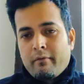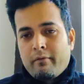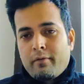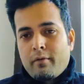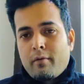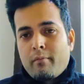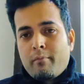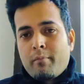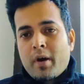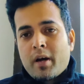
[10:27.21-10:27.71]

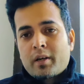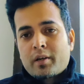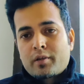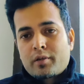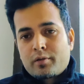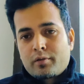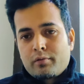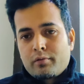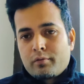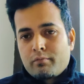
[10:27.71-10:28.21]
From
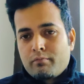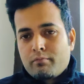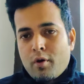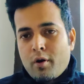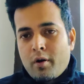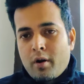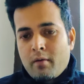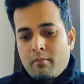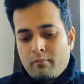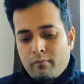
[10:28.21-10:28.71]
mux to
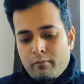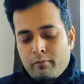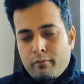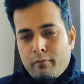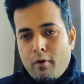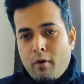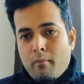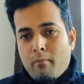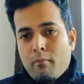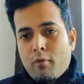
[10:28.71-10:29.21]
modem,
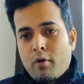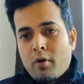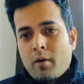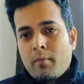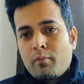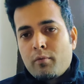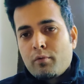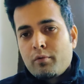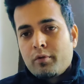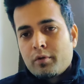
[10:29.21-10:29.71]
from
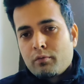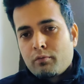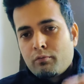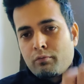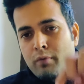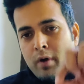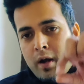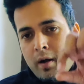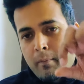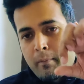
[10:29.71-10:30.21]
modem to
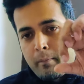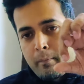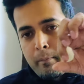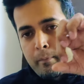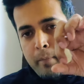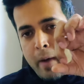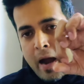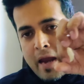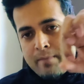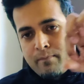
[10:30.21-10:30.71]
one
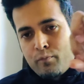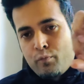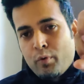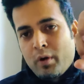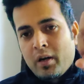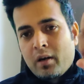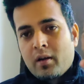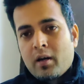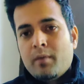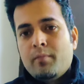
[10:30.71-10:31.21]
pipe
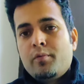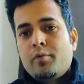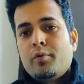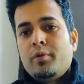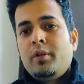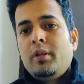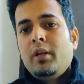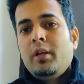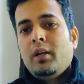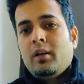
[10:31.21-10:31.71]
will come
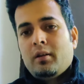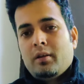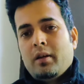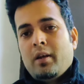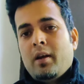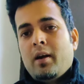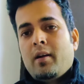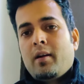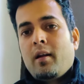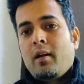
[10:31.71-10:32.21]
to the
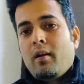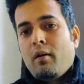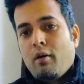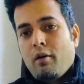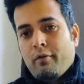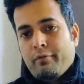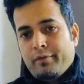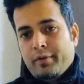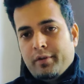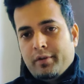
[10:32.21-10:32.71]
Airtel
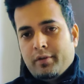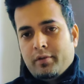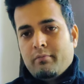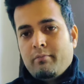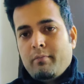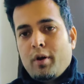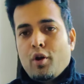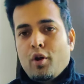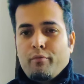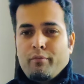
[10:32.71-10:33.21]

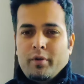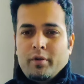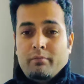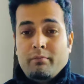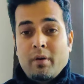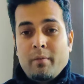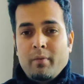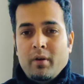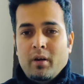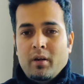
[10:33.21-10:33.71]
office, main
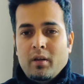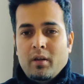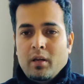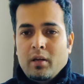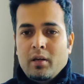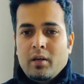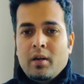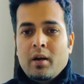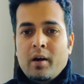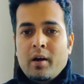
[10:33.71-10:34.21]
office. Maybe
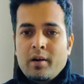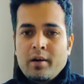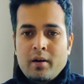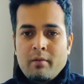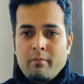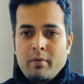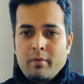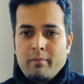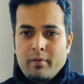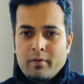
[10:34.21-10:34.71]
they need
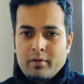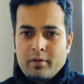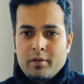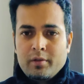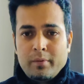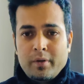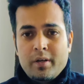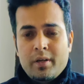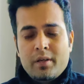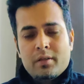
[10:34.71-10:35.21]
100 mbps
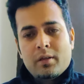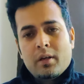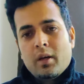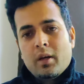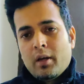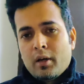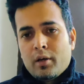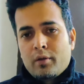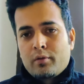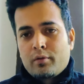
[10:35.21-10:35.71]
speeds,
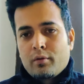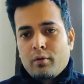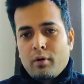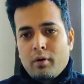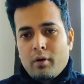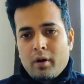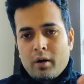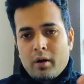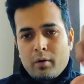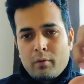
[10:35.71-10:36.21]

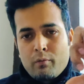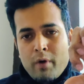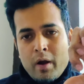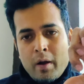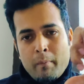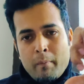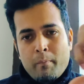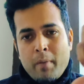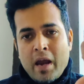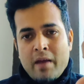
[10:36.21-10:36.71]
so
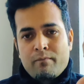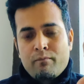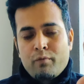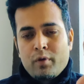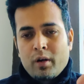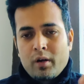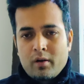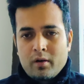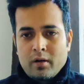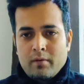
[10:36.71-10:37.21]
one
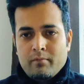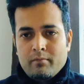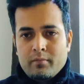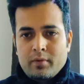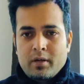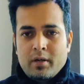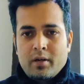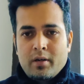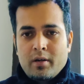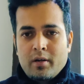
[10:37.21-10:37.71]
pipe will come,
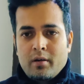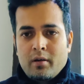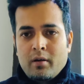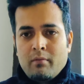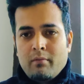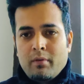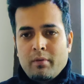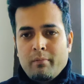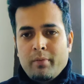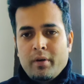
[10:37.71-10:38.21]
100
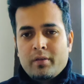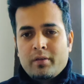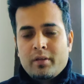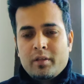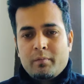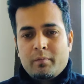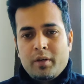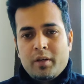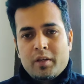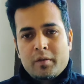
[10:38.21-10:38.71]

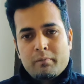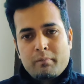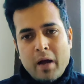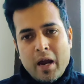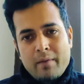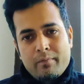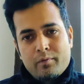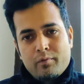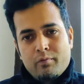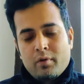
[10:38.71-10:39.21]
mbps speeds
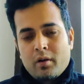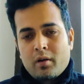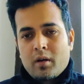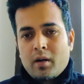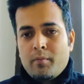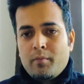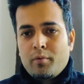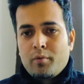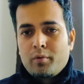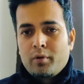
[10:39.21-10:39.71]
pipes will
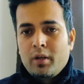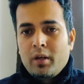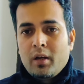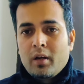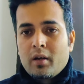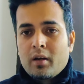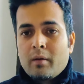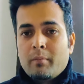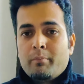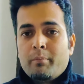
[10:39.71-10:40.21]
come to the
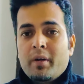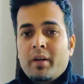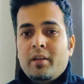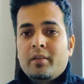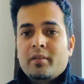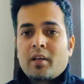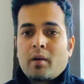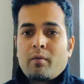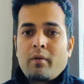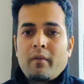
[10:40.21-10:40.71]

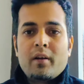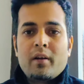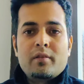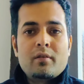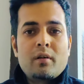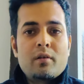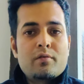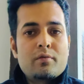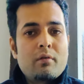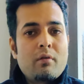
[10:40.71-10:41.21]
company server, that
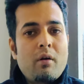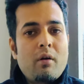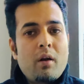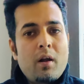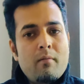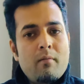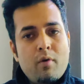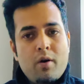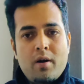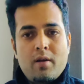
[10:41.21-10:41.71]
is also
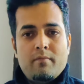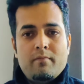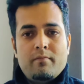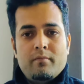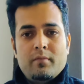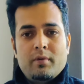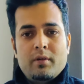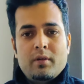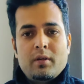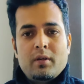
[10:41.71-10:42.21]
called a modem.